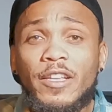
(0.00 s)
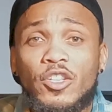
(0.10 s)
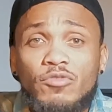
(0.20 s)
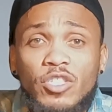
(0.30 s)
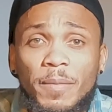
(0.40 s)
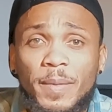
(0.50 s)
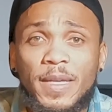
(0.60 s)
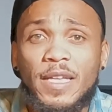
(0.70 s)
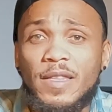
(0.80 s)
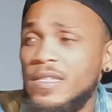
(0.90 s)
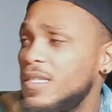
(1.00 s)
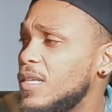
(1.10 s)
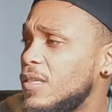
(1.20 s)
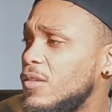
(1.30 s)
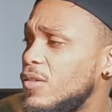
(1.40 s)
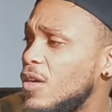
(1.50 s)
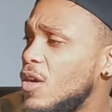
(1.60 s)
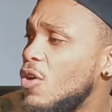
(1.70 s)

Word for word: And you jumping in this tunnel